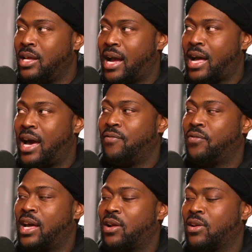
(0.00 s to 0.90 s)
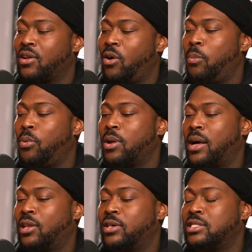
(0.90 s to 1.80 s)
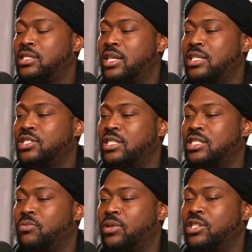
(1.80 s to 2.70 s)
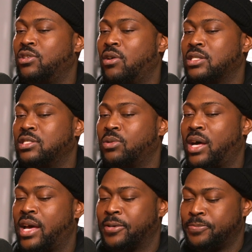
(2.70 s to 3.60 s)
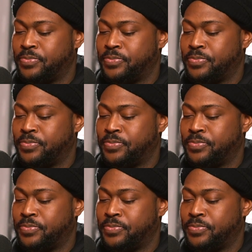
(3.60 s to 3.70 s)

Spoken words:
And I kind of feel like the whole point about Lost City is just really talking to like,